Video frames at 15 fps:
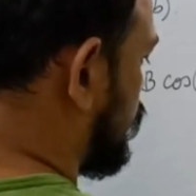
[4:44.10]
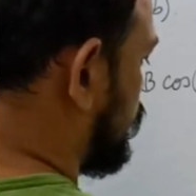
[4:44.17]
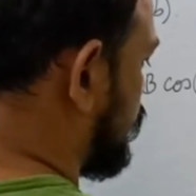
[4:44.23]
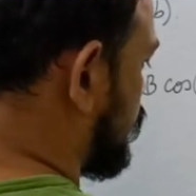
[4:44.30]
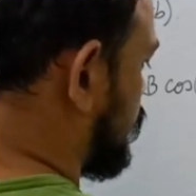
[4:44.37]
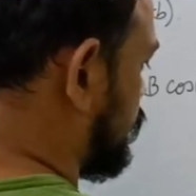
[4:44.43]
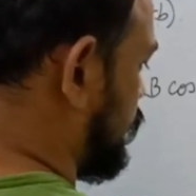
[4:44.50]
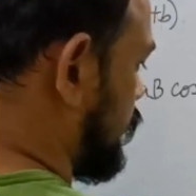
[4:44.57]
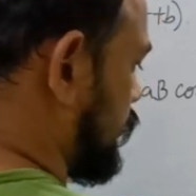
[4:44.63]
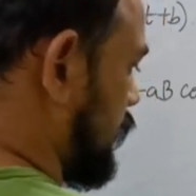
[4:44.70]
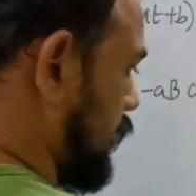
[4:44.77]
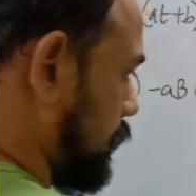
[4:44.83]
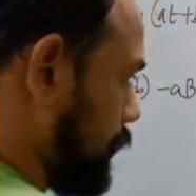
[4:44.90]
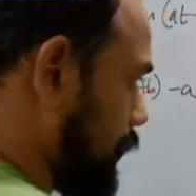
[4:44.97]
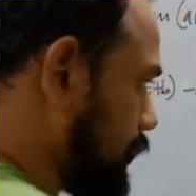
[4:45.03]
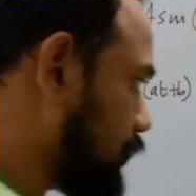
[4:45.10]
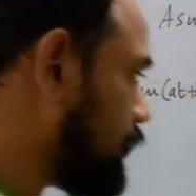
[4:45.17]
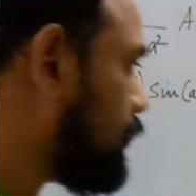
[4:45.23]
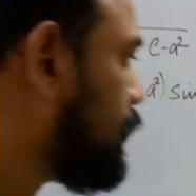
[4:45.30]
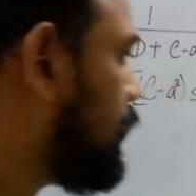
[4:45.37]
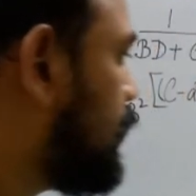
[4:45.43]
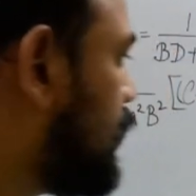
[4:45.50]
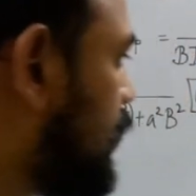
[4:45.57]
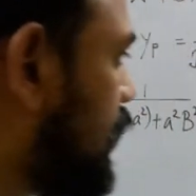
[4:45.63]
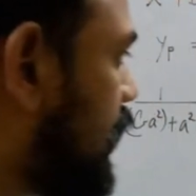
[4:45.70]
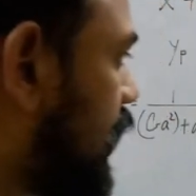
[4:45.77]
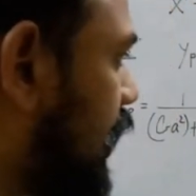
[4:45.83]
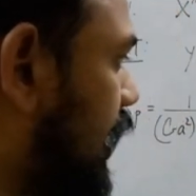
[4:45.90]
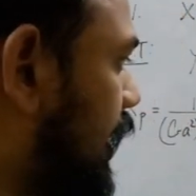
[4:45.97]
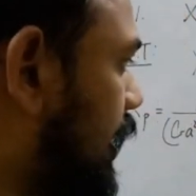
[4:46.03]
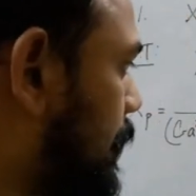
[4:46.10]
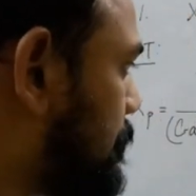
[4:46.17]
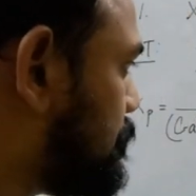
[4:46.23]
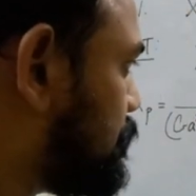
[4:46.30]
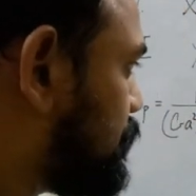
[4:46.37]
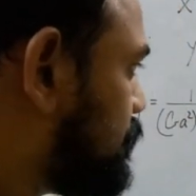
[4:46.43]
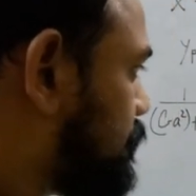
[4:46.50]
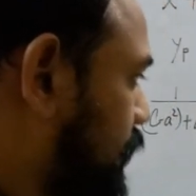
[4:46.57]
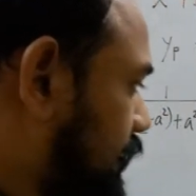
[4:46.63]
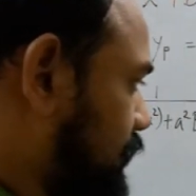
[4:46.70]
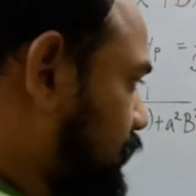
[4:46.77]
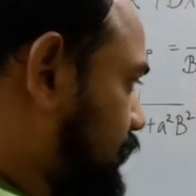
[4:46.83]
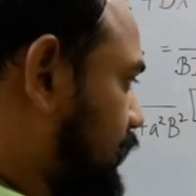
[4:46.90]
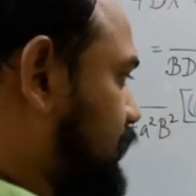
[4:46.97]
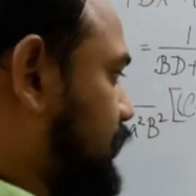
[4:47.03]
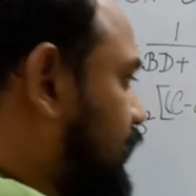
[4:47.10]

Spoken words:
of this differential equation because it's